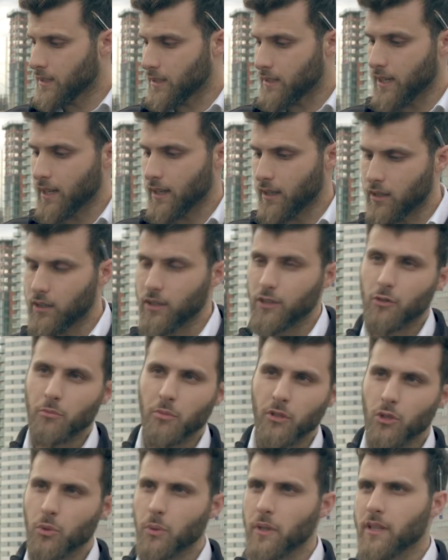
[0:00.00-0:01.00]
to take goods
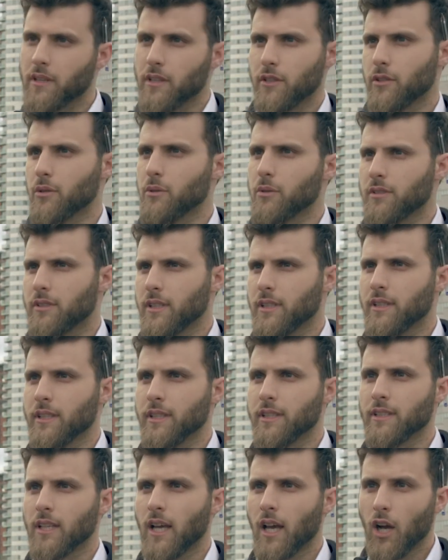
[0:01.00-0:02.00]
between the two
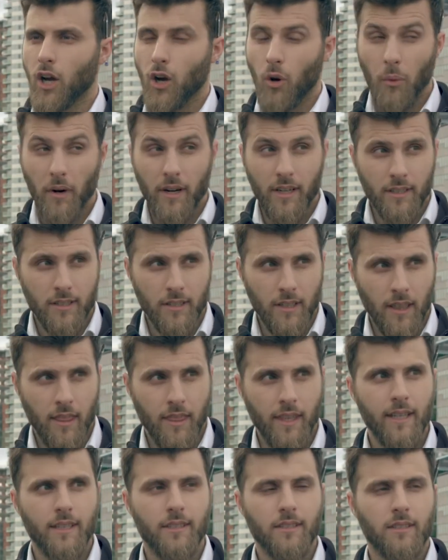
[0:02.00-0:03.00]
cities, whereas
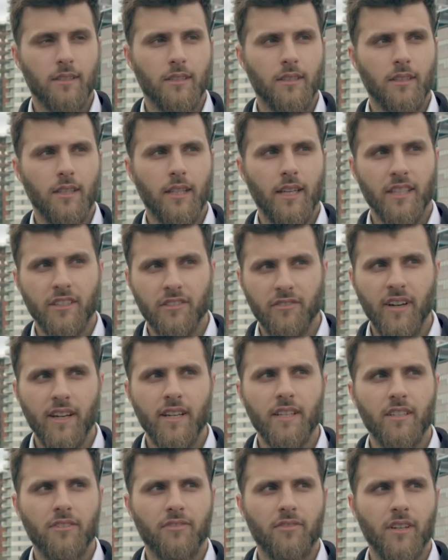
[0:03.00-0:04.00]
this is very
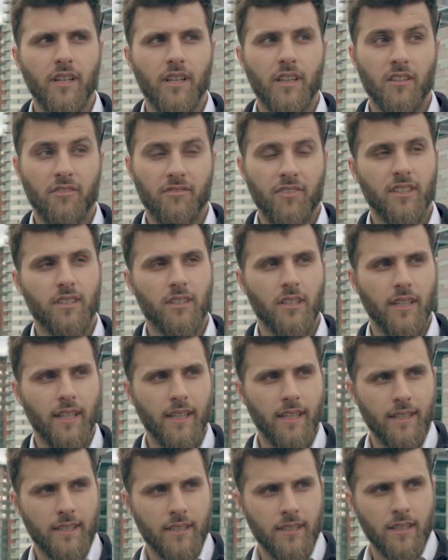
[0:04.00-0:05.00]
different in that,
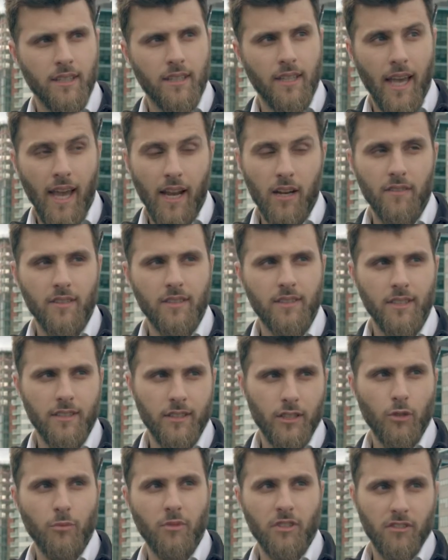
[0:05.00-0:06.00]
firstly, it's the head of the
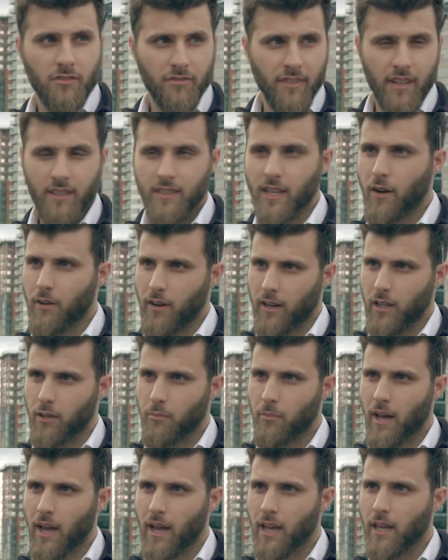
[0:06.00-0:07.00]
system is fed directly
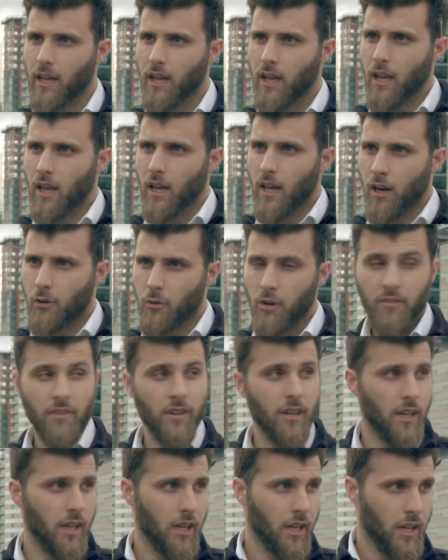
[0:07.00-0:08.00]
by a
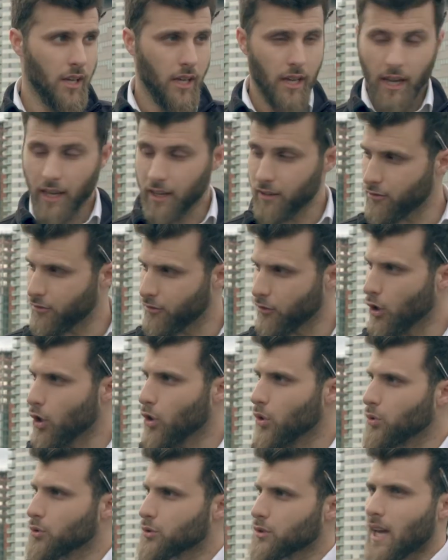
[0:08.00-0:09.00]
river. It
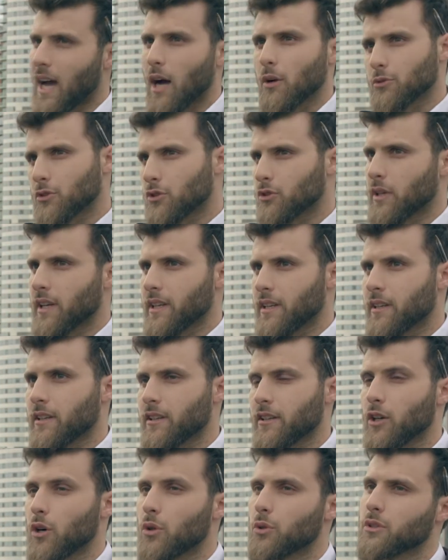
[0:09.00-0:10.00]
flows out straight into
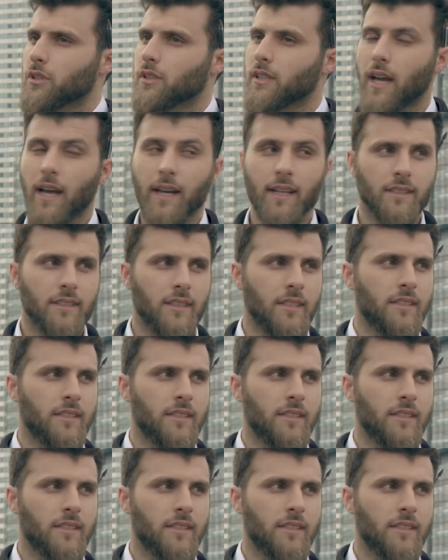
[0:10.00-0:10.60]
the ocean, and it's